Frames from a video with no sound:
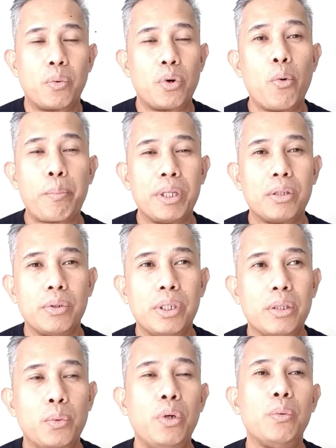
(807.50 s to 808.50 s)
We're open to
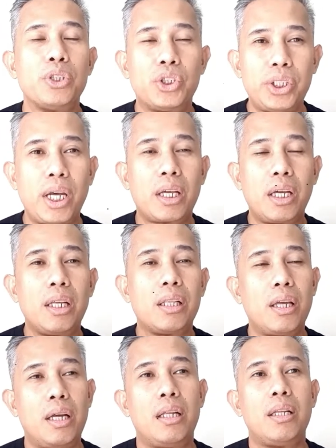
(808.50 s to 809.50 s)
it. We will check
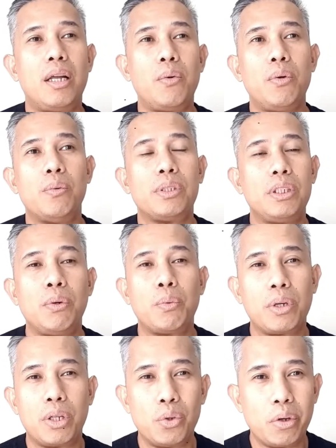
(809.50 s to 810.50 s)
it and then we will see
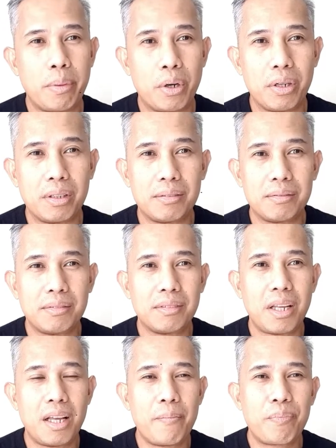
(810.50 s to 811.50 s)
what we can do about it.
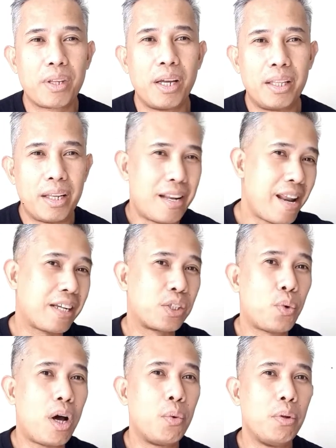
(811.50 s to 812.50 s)
And the
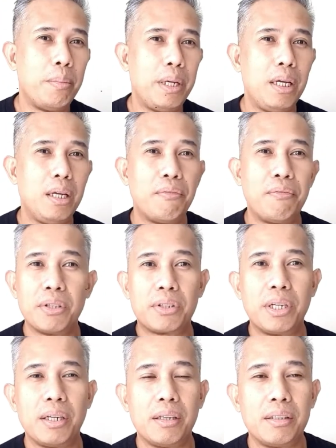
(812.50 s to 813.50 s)
next one will be
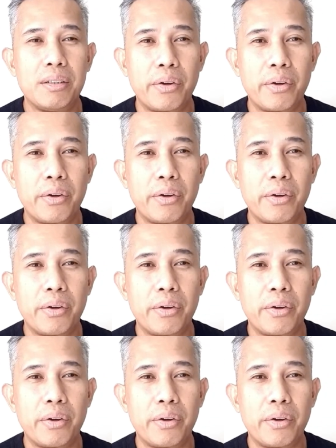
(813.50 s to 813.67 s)
filtering.